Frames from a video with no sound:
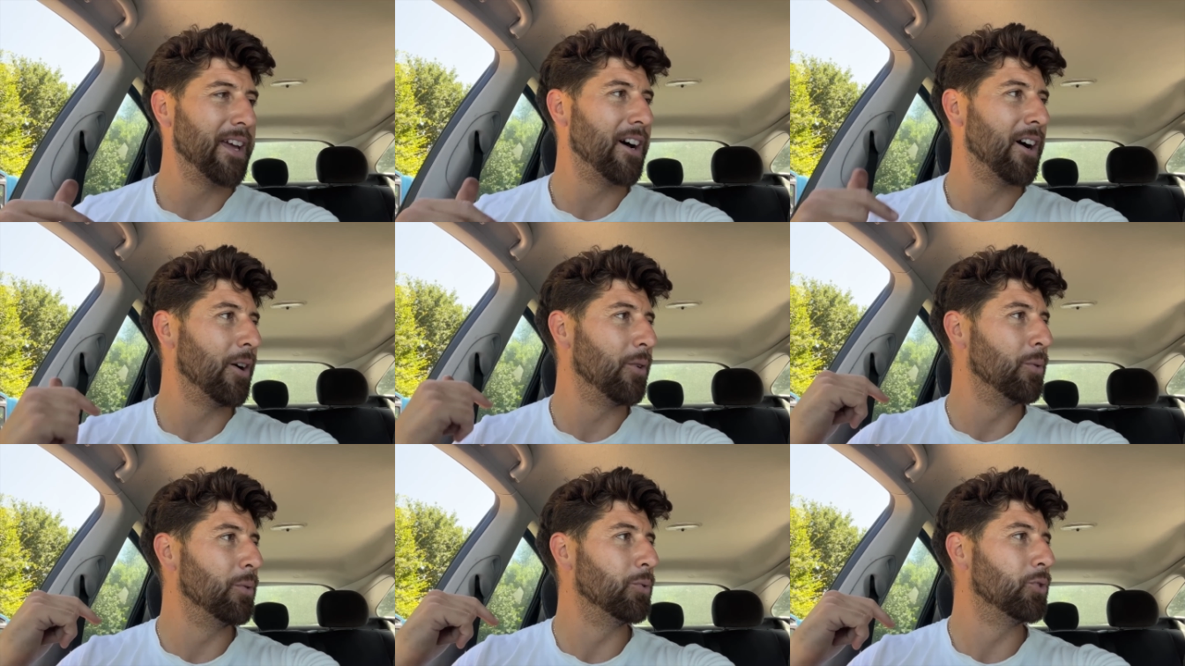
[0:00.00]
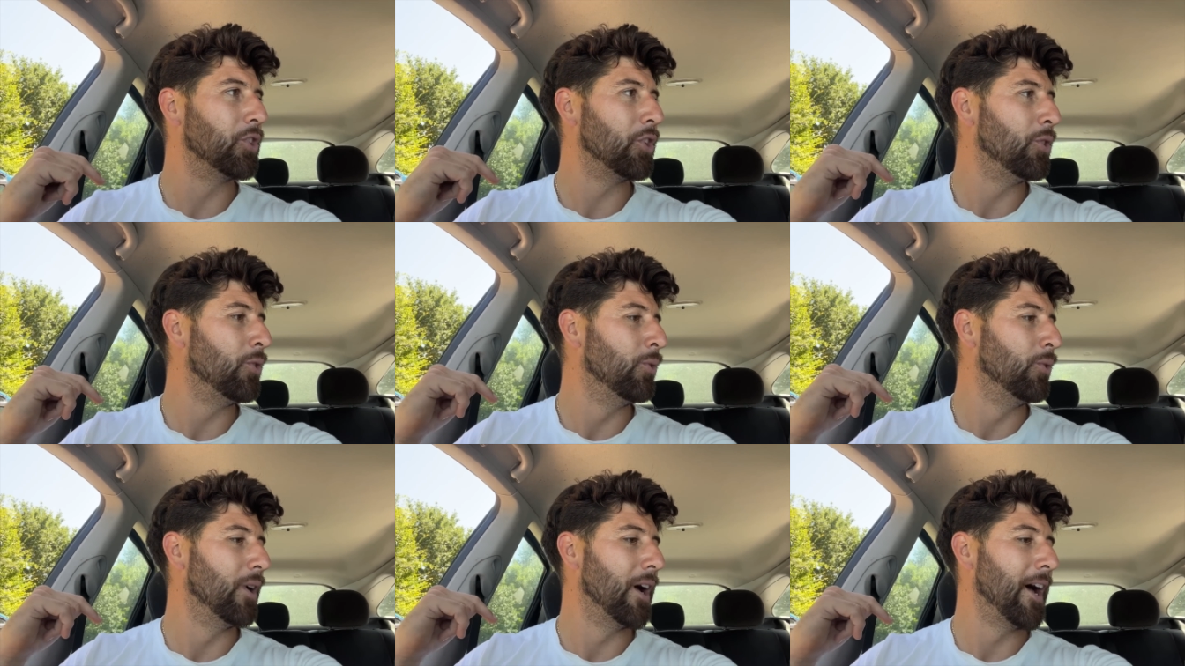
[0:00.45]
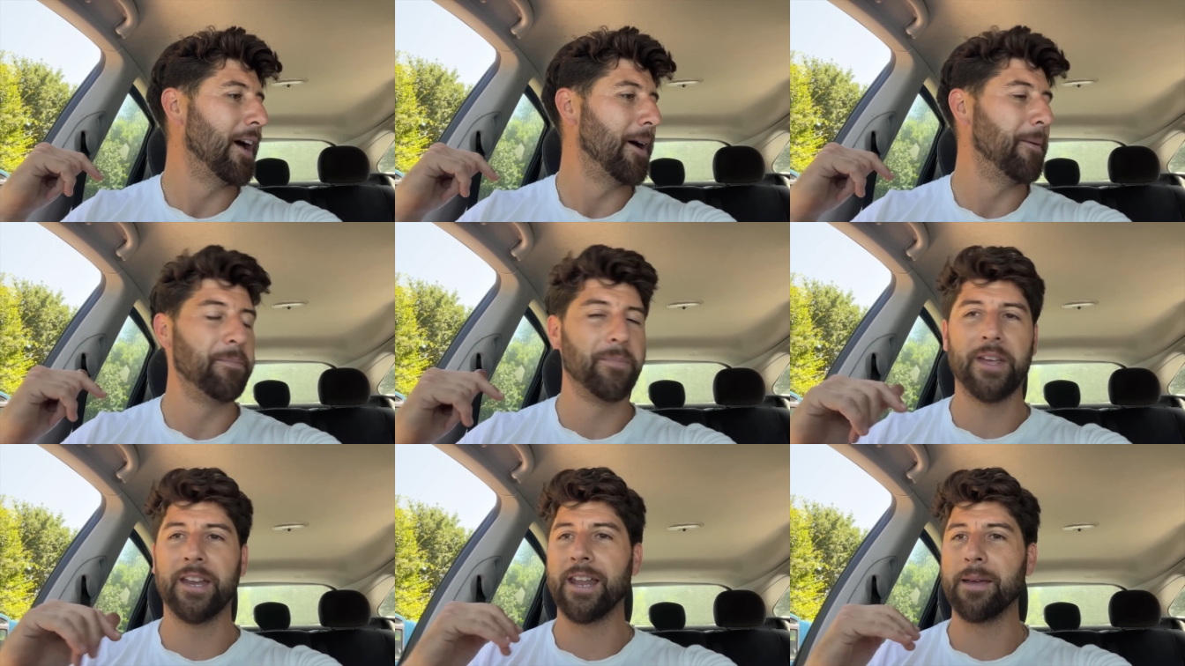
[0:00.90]
I will do
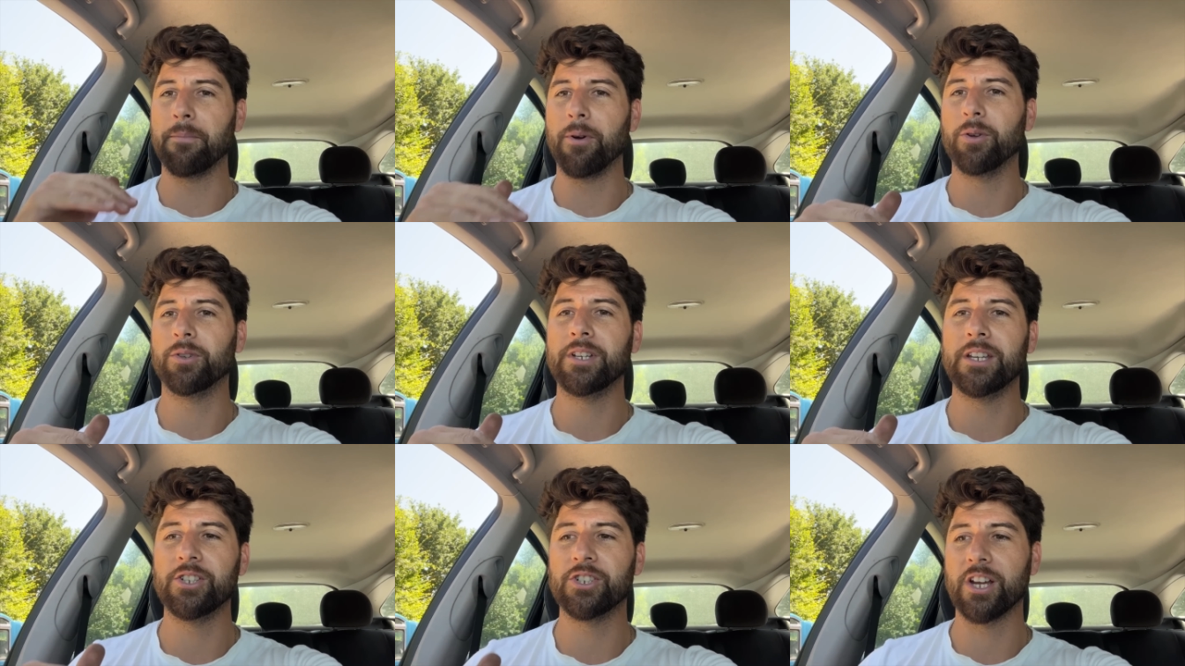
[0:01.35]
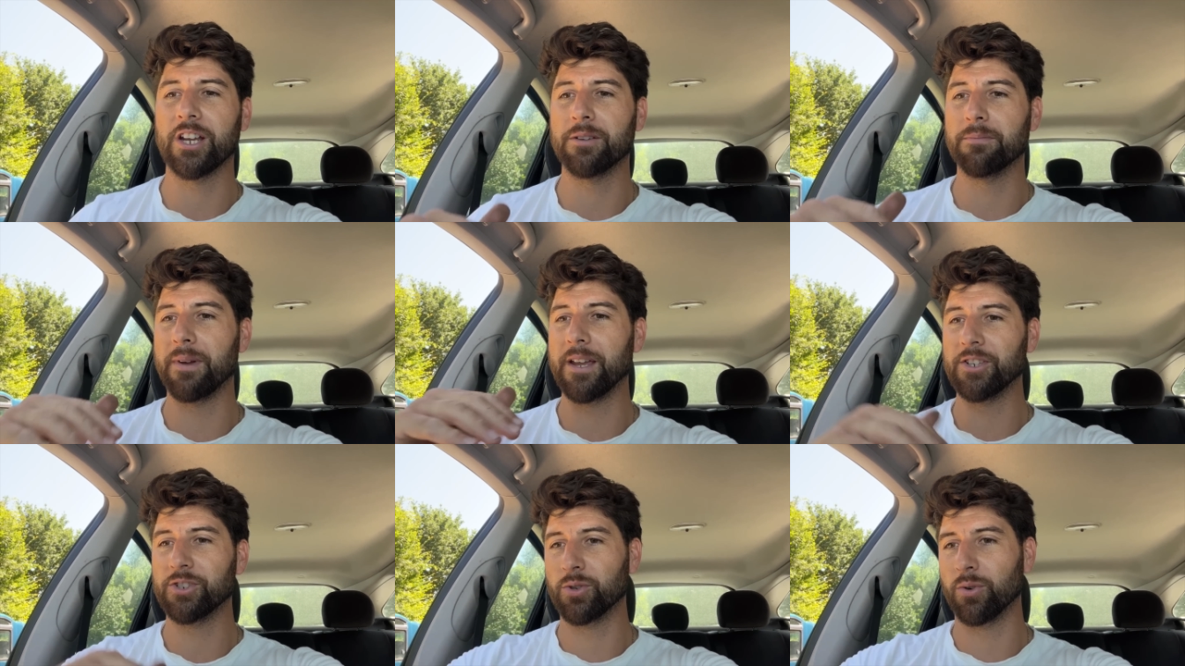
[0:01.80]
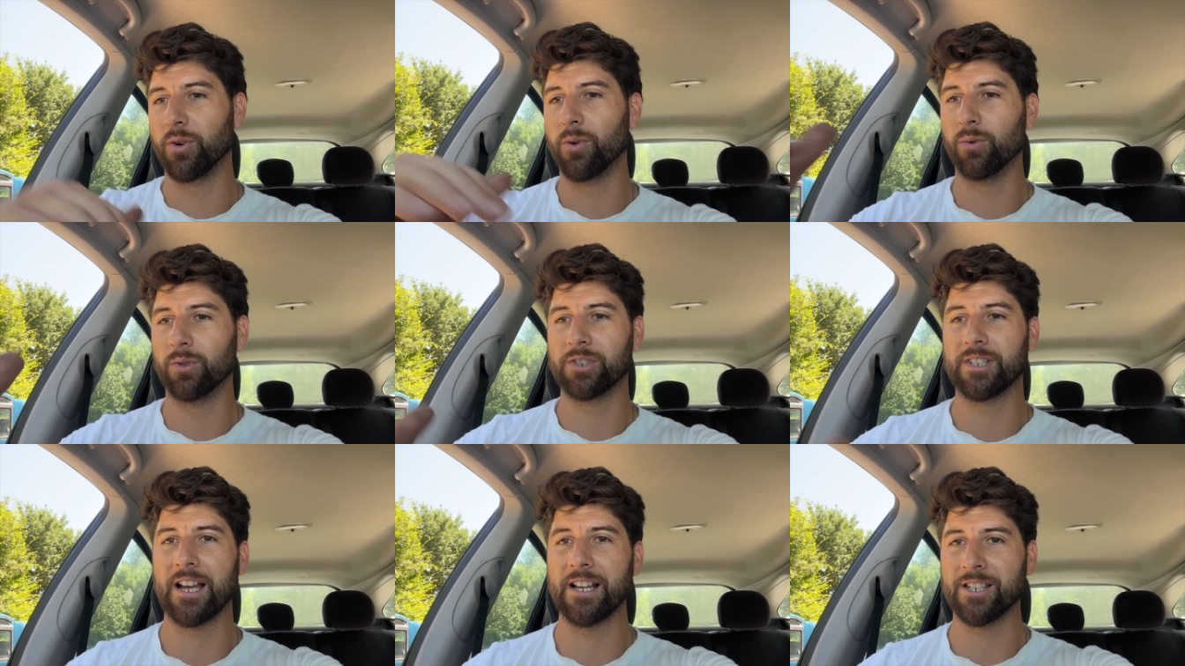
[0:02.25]
um, an MOT check to make sure it all
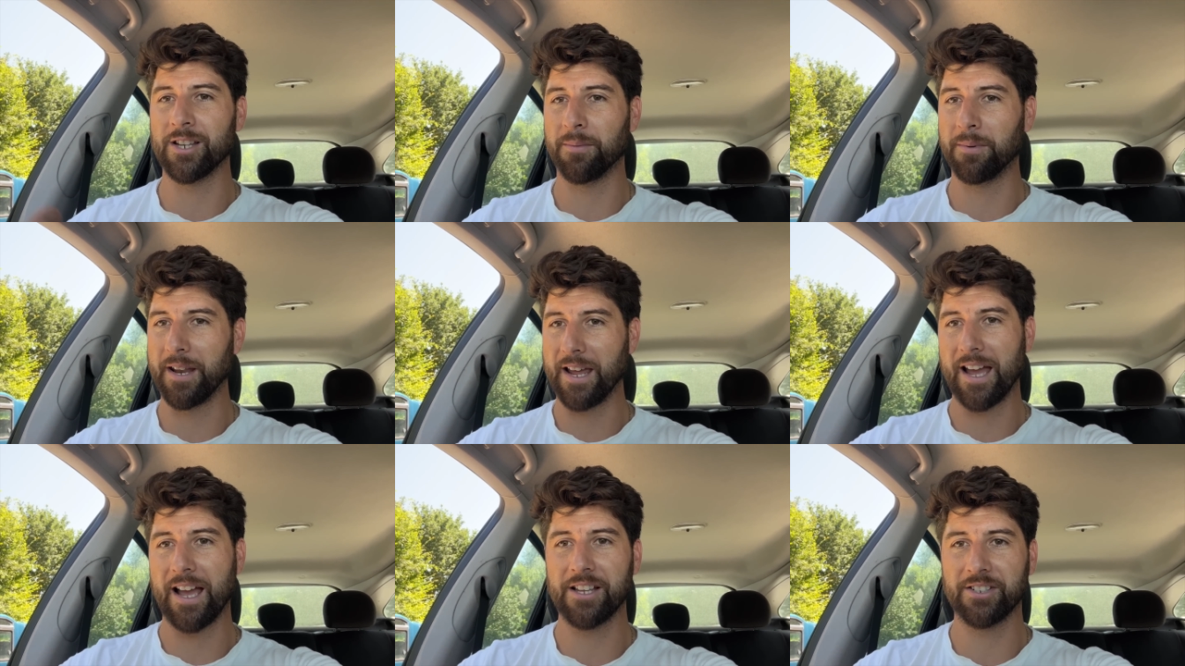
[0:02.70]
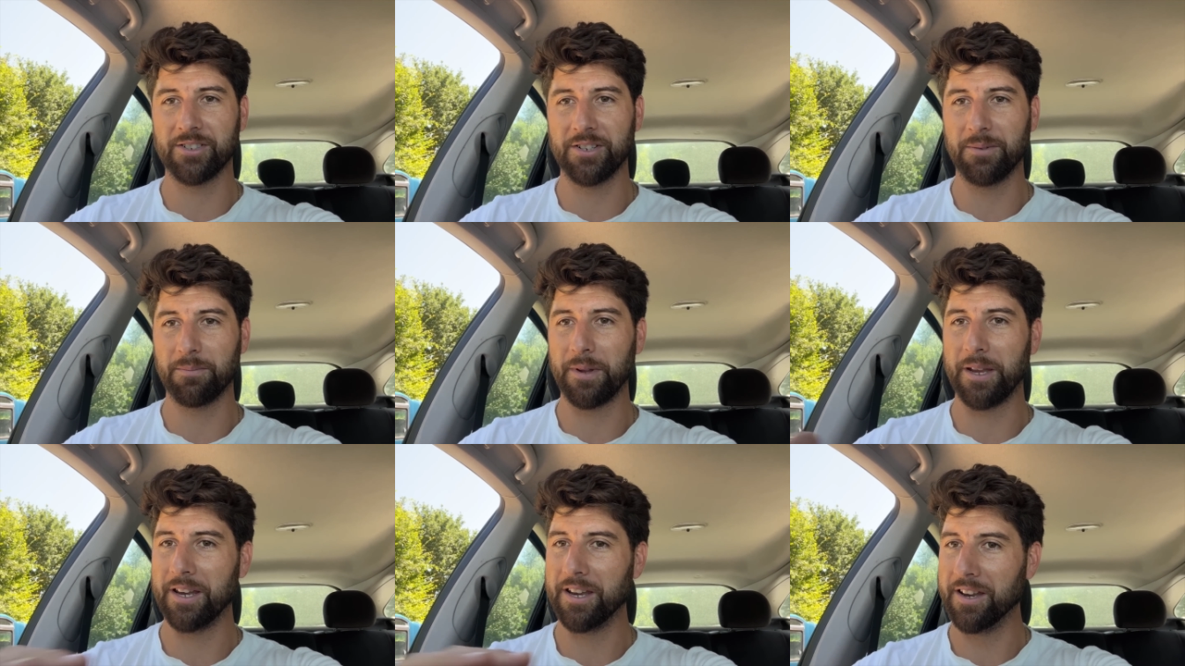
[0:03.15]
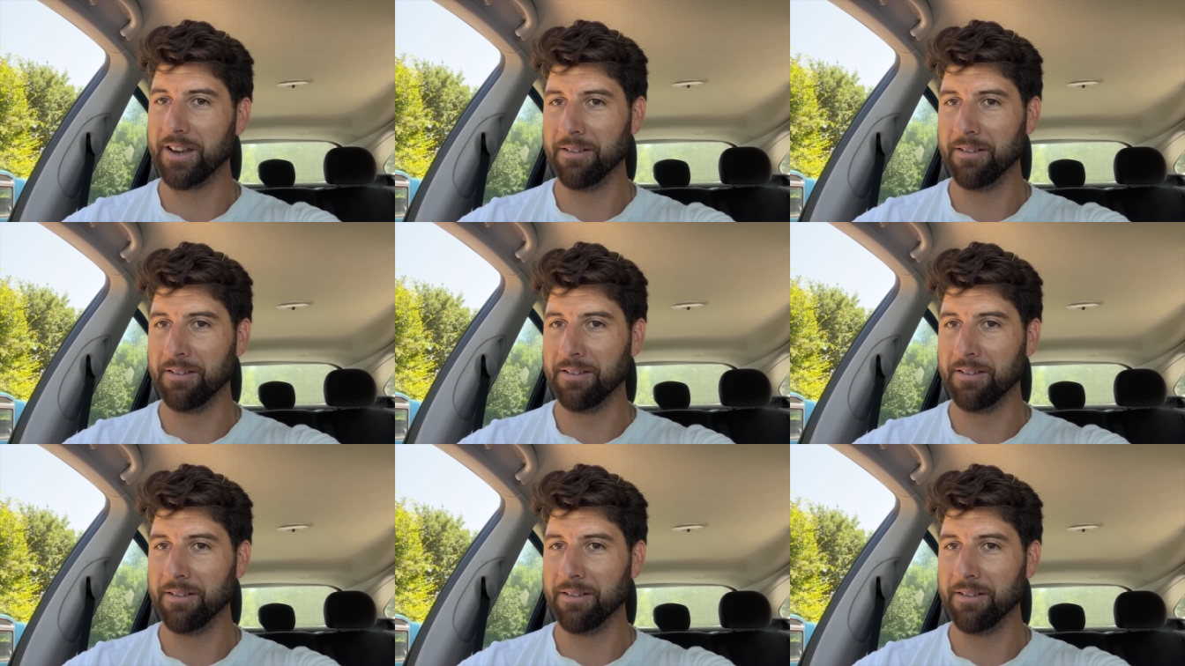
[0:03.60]
stacks up and it hasn't been